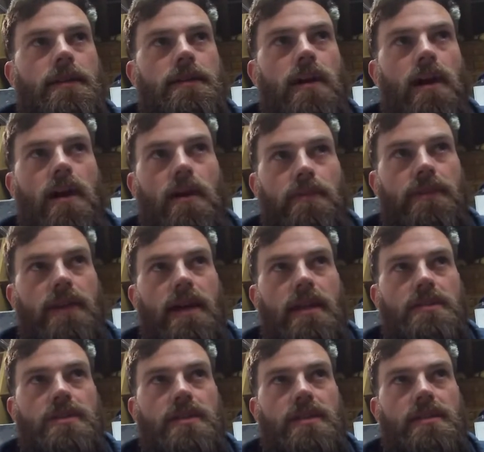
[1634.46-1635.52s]
carb
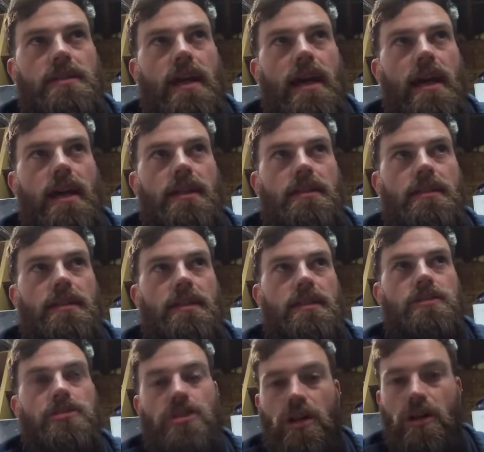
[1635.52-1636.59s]
flanges and
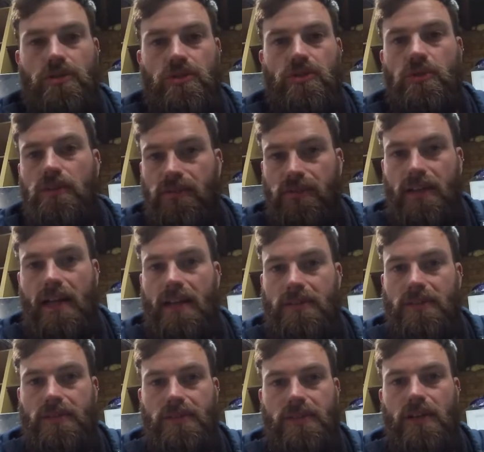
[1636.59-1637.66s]
the charge cooler
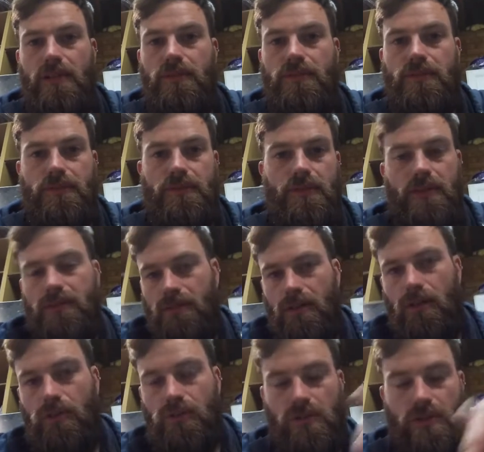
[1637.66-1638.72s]
flange itself that
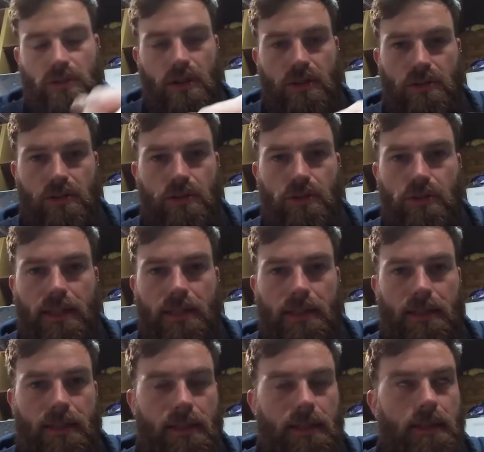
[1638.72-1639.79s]
holds the charge cooler in.
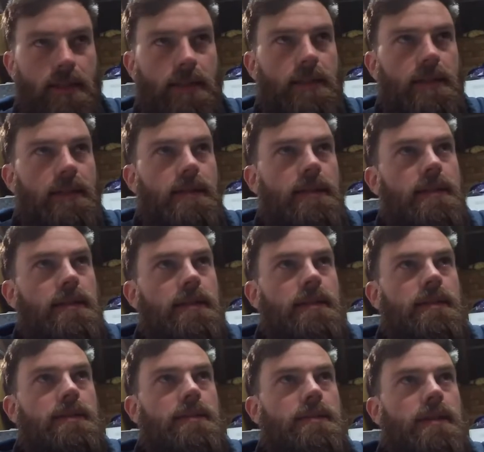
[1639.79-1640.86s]

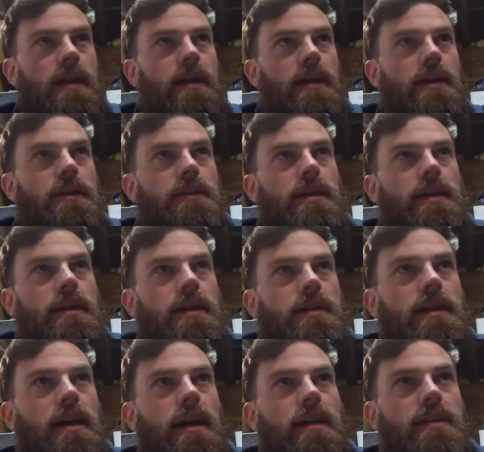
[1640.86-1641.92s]
So
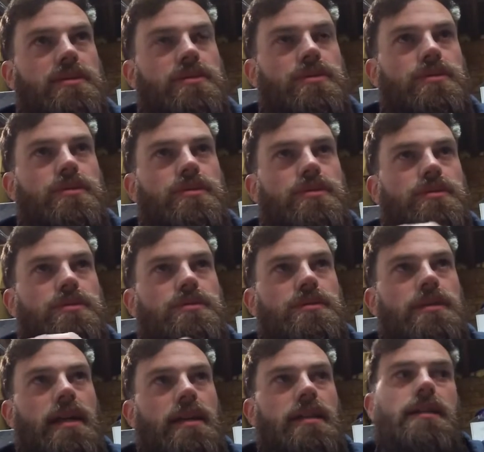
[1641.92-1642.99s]
yeah, it's all
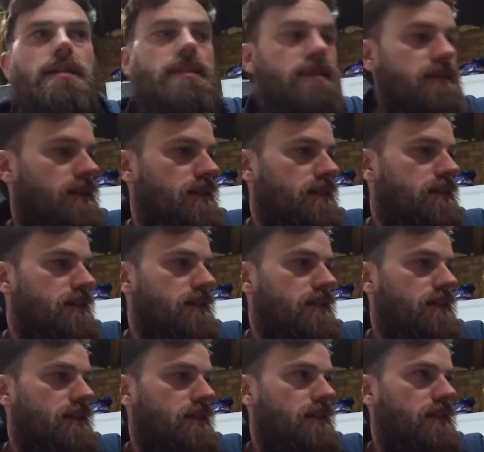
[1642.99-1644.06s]
getting exciting,
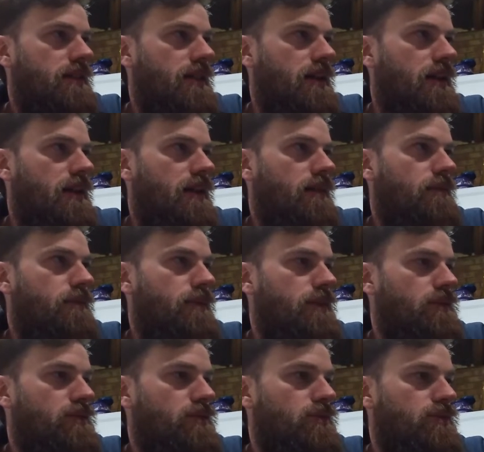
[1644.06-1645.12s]
but
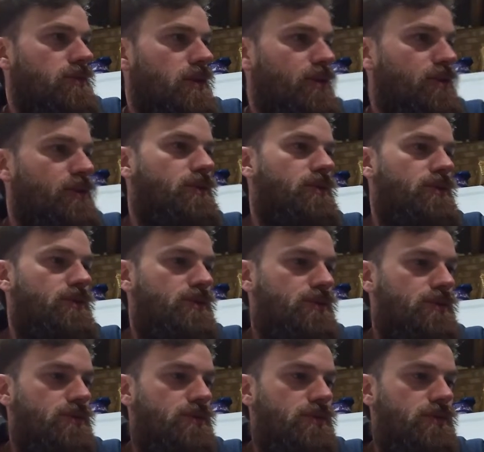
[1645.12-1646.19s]
there's also
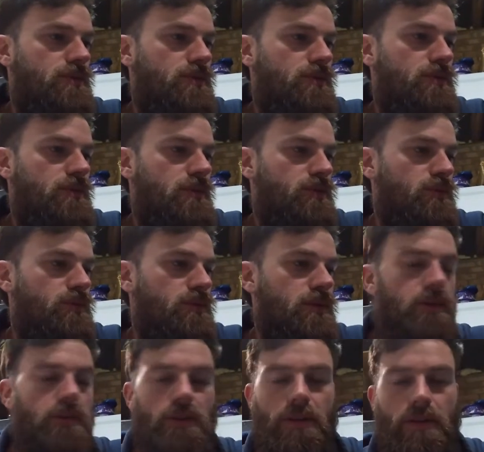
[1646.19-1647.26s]

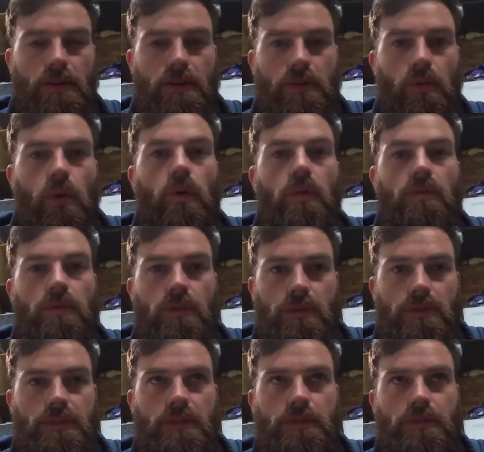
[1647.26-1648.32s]
an awful
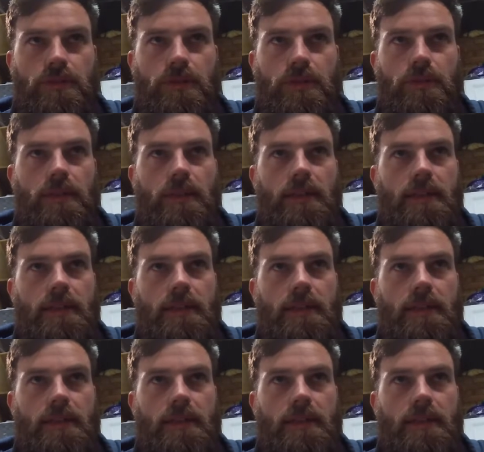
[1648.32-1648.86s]
lot still to do.